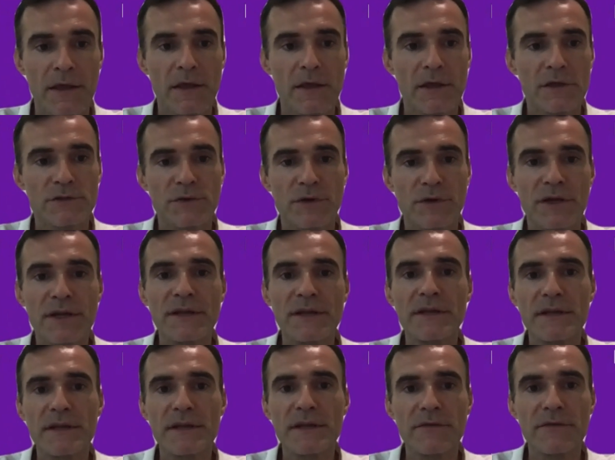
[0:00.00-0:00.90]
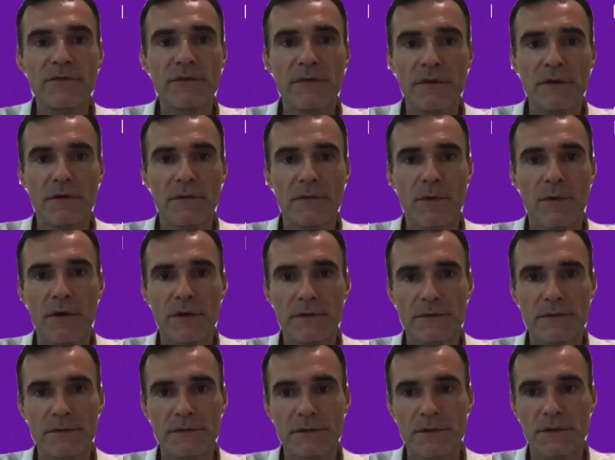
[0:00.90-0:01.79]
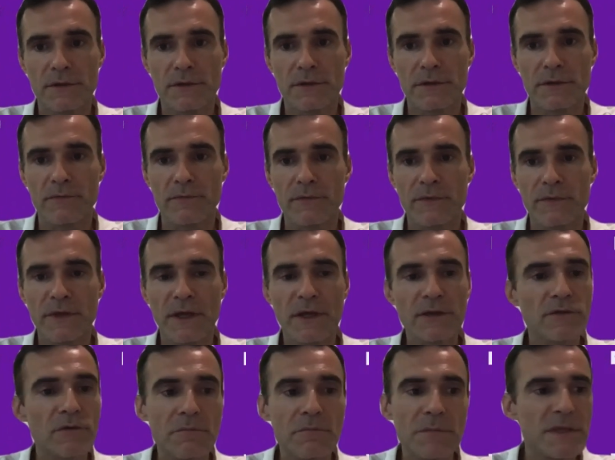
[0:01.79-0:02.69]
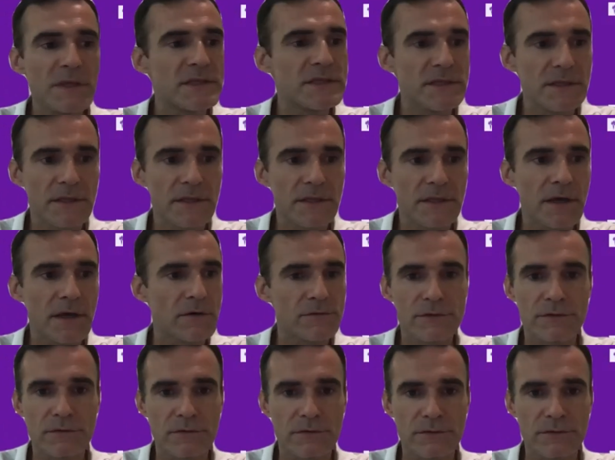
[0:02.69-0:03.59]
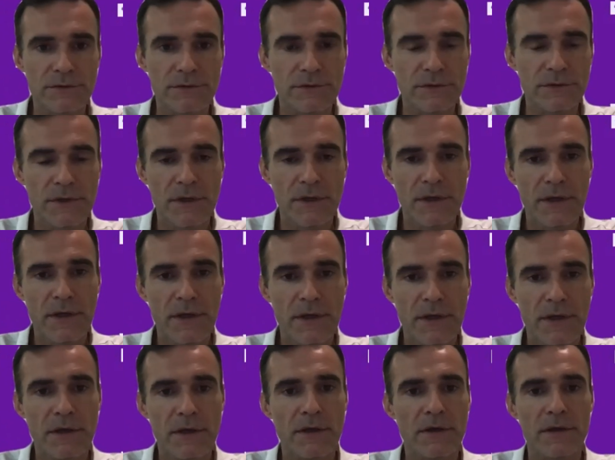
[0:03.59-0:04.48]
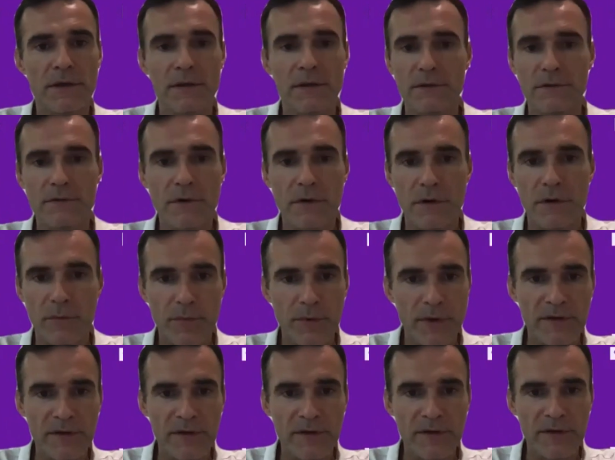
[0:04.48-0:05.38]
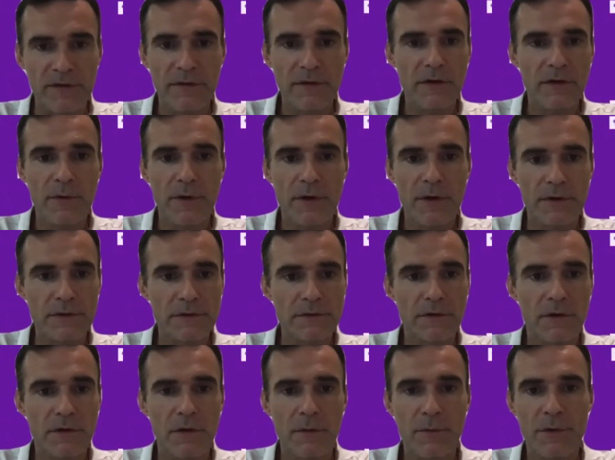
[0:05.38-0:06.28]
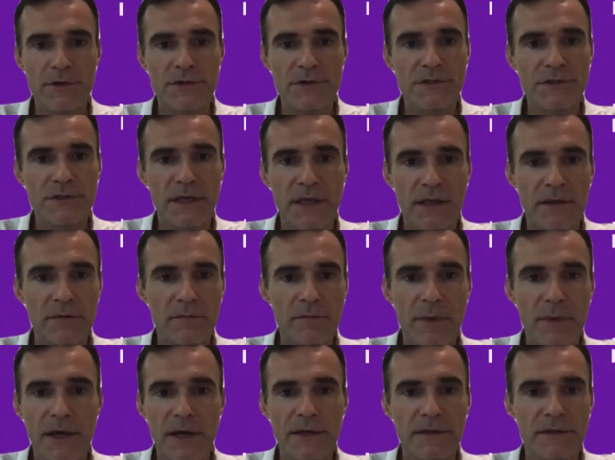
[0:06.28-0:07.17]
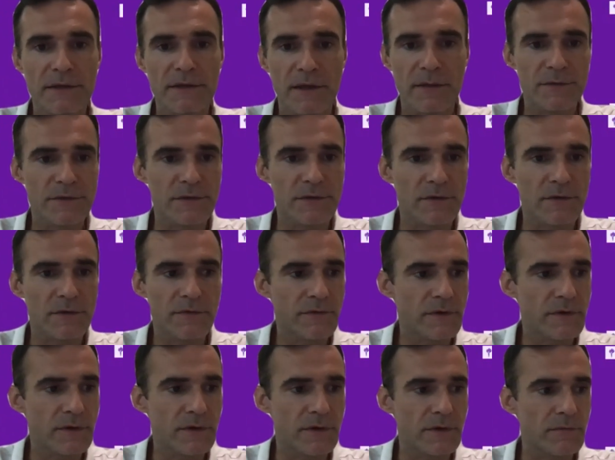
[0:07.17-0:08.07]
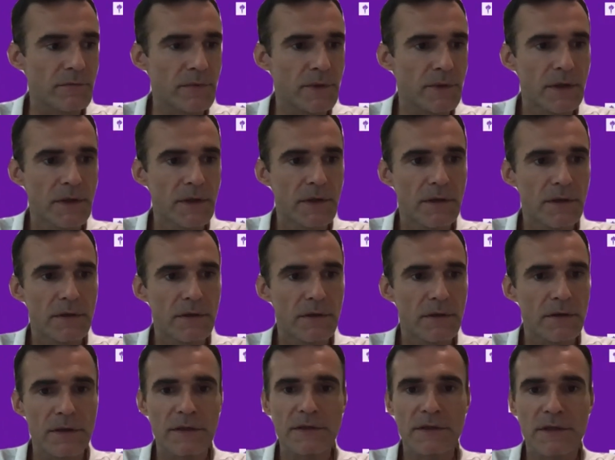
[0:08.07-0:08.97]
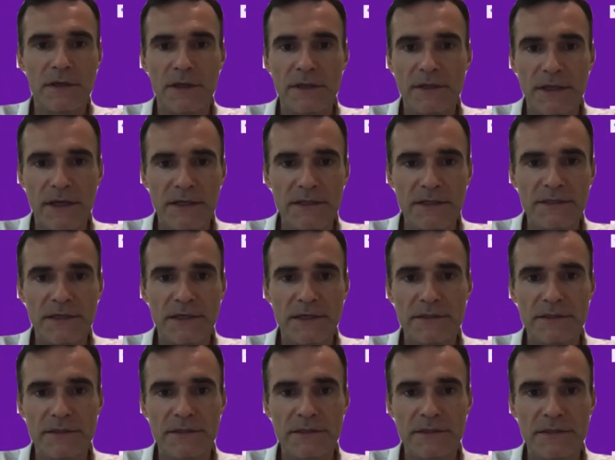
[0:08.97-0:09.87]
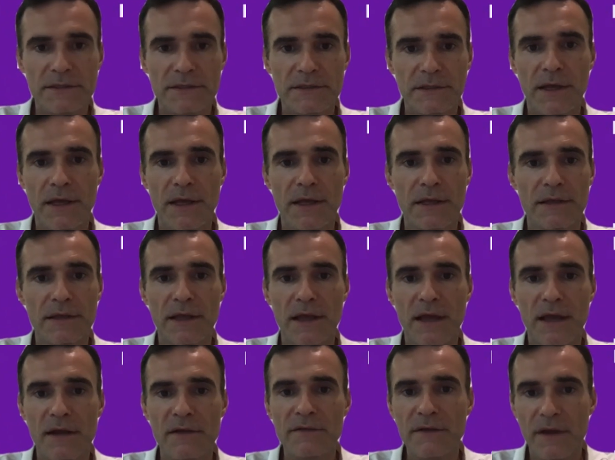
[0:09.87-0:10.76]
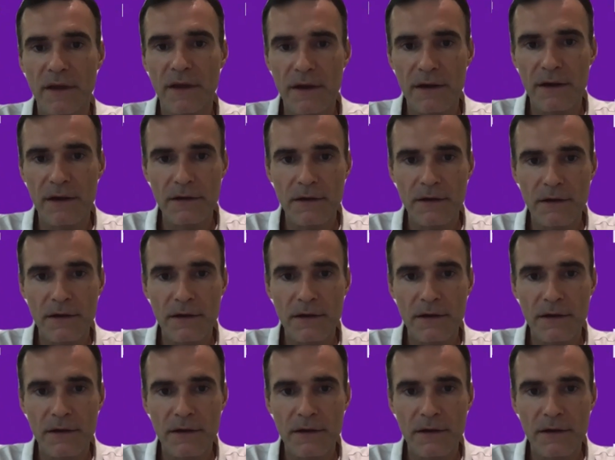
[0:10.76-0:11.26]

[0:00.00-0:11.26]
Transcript: So clearly, if you think about, um, take the median household uh, in Europe and think about how much they can buy in terms of uh, internet access and healthcare,